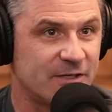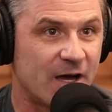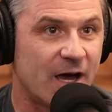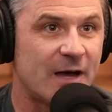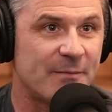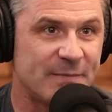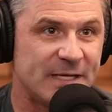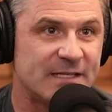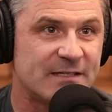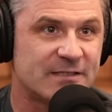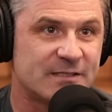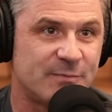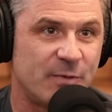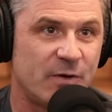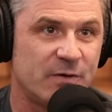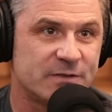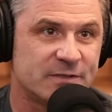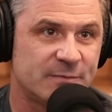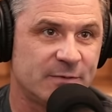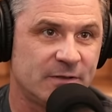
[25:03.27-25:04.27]
not be
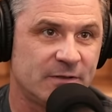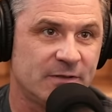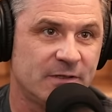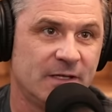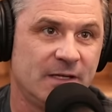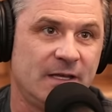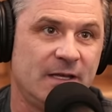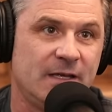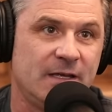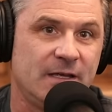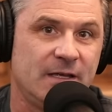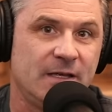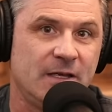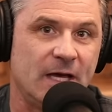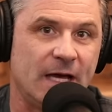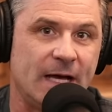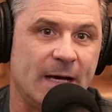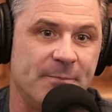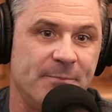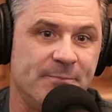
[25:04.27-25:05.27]
disposable.
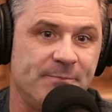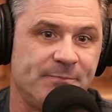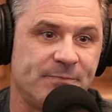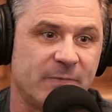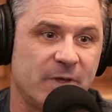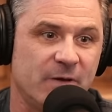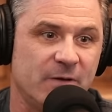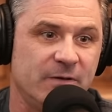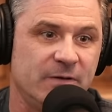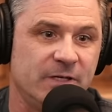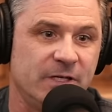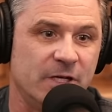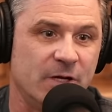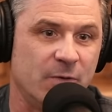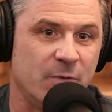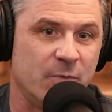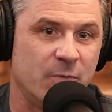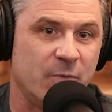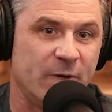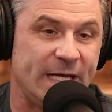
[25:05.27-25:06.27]
Um, you
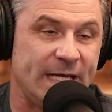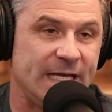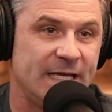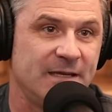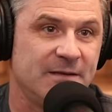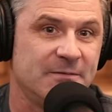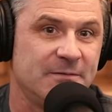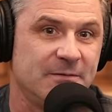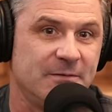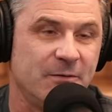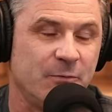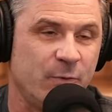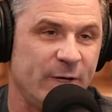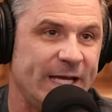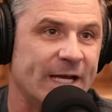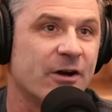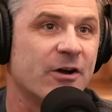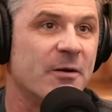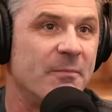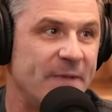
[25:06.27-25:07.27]
know, we,
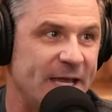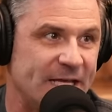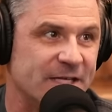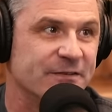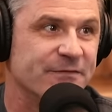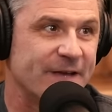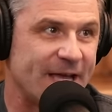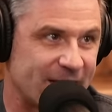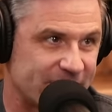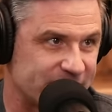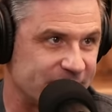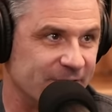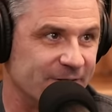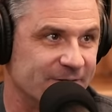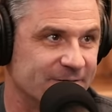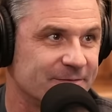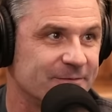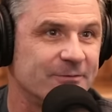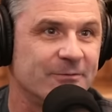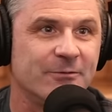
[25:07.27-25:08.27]
we are a manufacturer.